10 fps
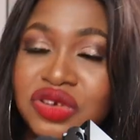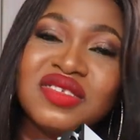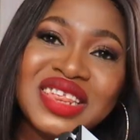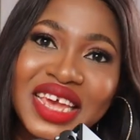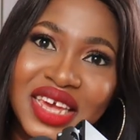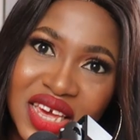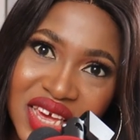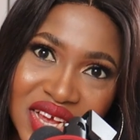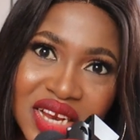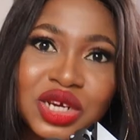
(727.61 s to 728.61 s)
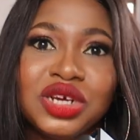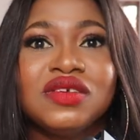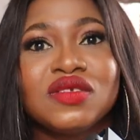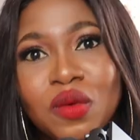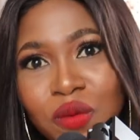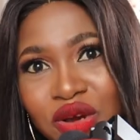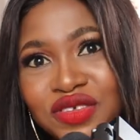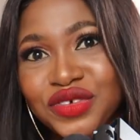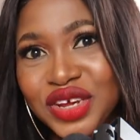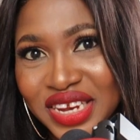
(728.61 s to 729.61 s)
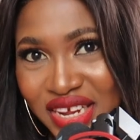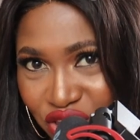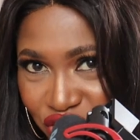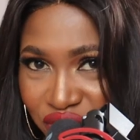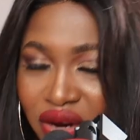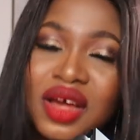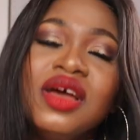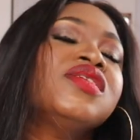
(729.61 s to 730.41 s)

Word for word: just like English is compulsory in Nigeria.